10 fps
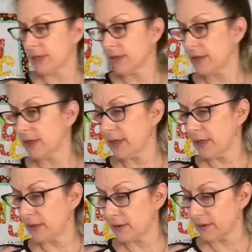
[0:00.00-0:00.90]

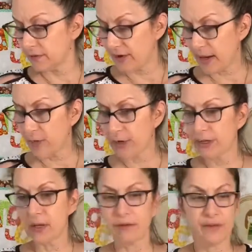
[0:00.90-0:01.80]
the fabric and
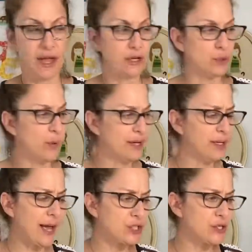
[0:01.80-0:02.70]
all of that, you're ready to
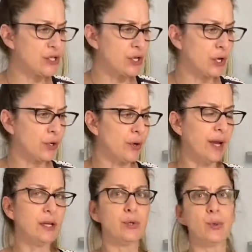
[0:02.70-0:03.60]
actually start
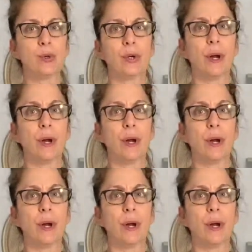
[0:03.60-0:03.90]
creating your